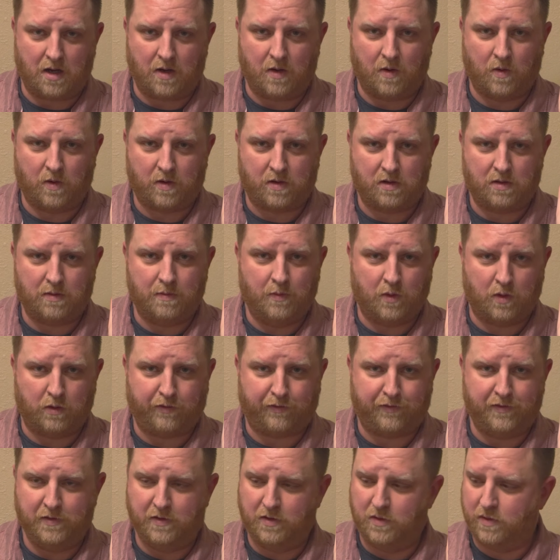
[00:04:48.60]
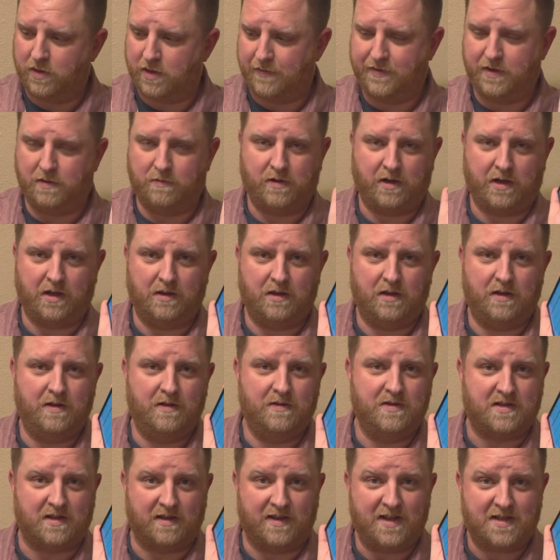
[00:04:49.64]
order more food whenever you're running
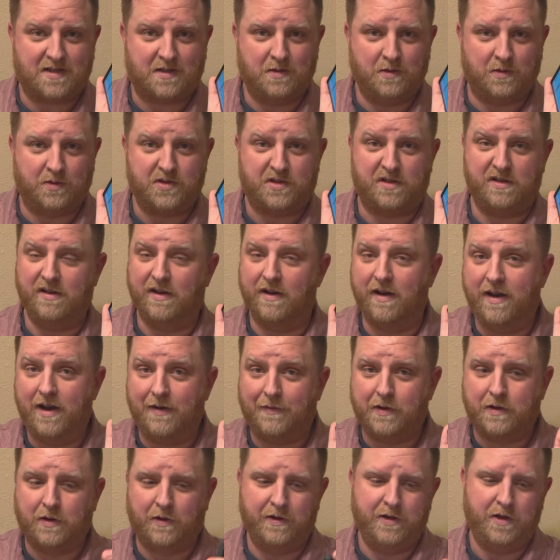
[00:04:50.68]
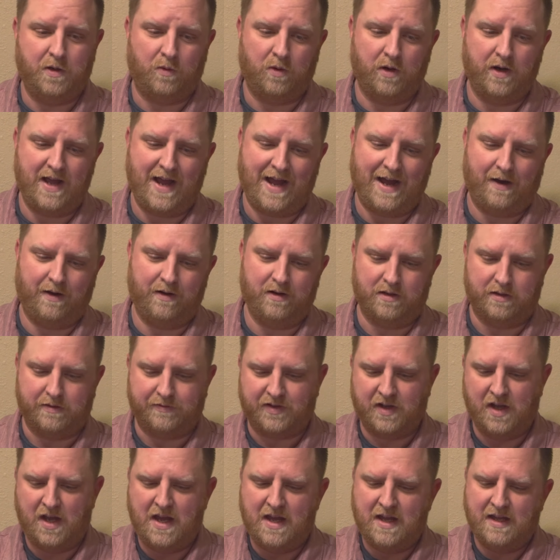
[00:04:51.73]
low, so that's cool, so you're never going to run out
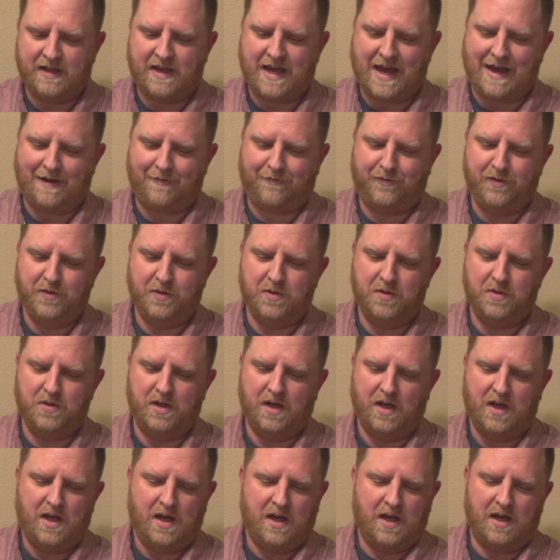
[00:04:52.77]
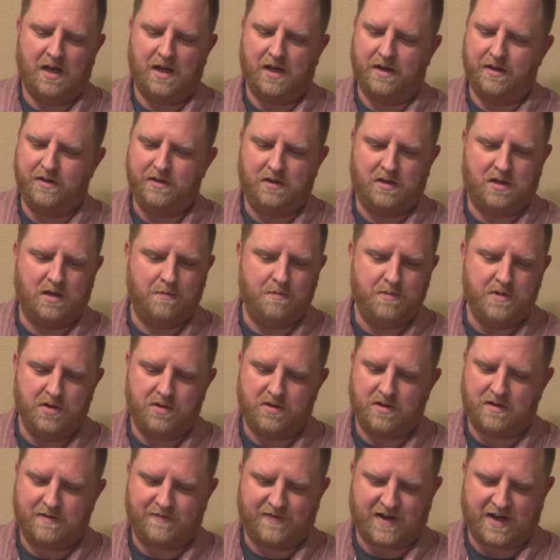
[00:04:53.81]
of cat food. Uh, you can mute
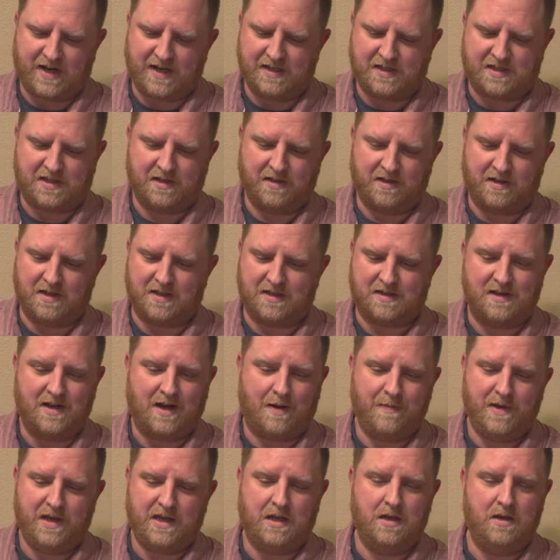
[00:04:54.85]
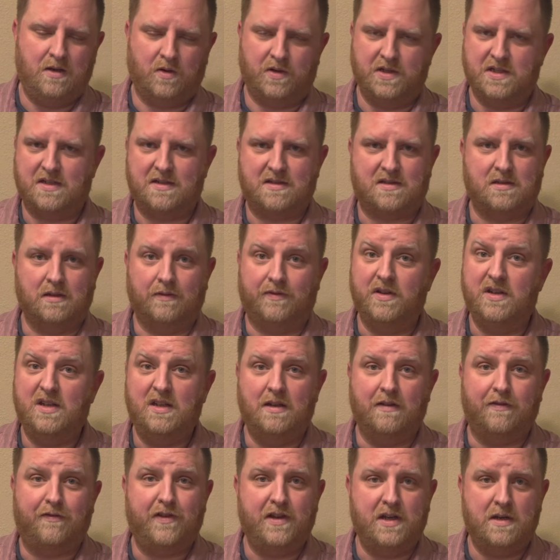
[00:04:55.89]
the device so that it's not making noises, so if you
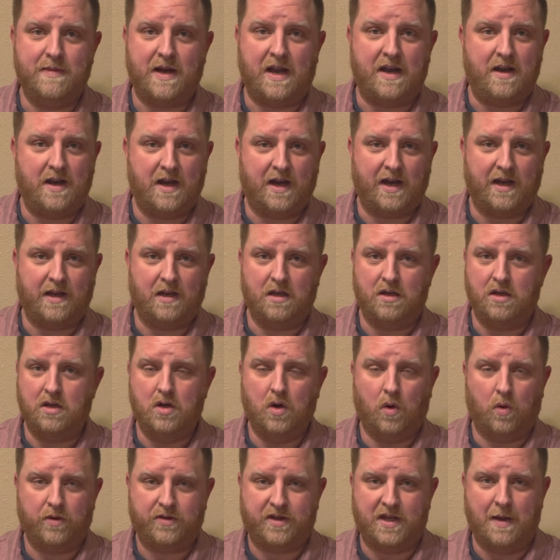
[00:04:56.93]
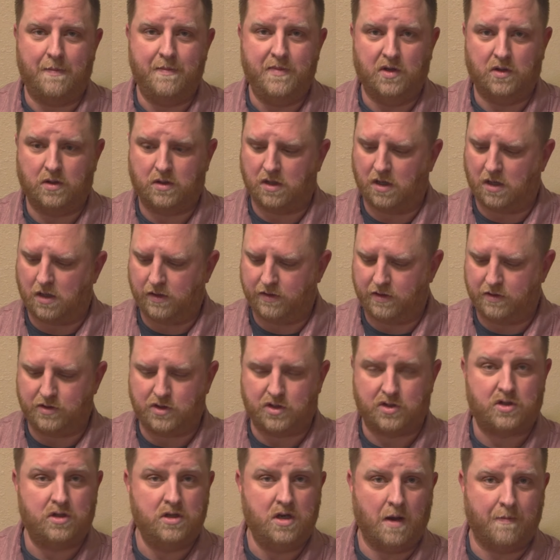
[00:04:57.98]
need to feed them at night and you don't want that meal call, it'll
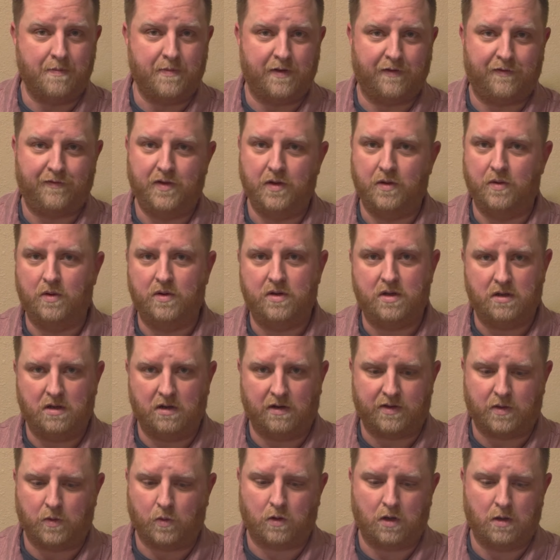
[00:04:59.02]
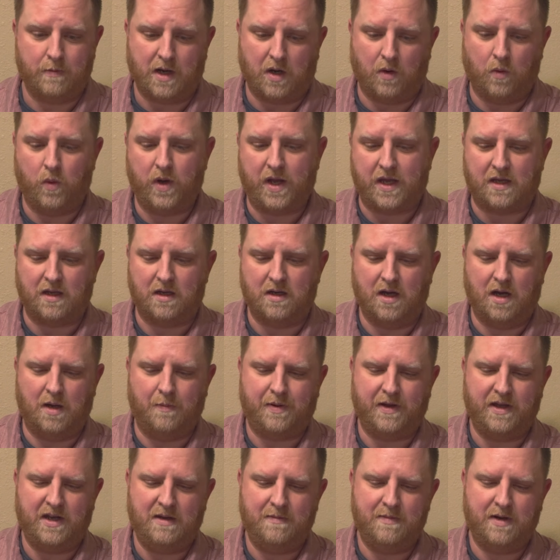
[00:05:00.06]
just dump the food and you don't have to worry about waking
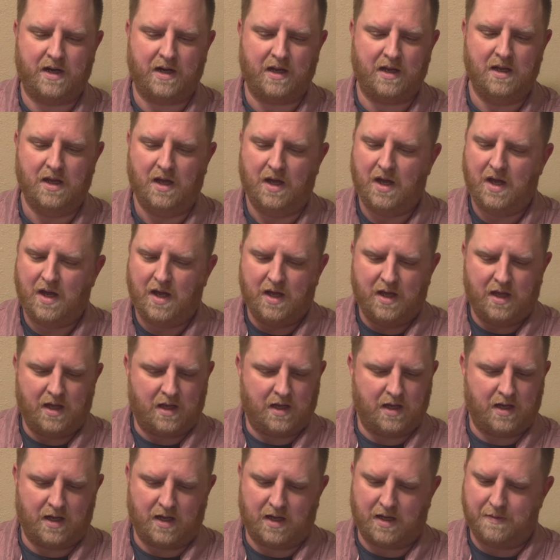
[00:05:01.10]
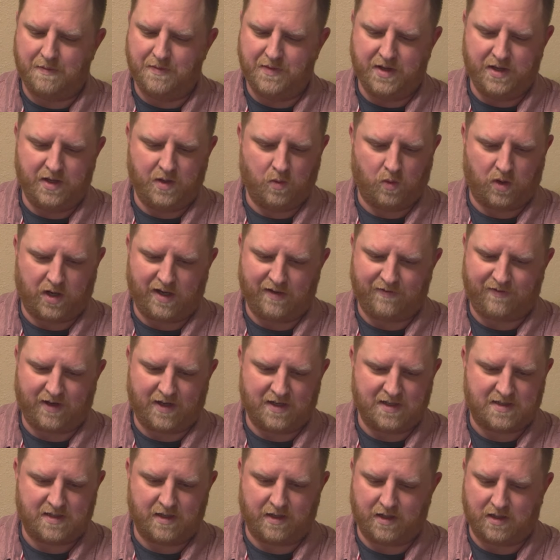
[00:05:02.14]
up anybody. Um, then
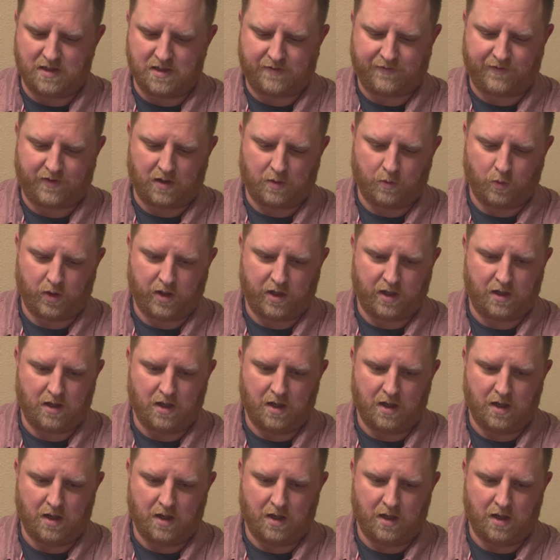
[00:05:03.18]
Wi-Fi settings, firmware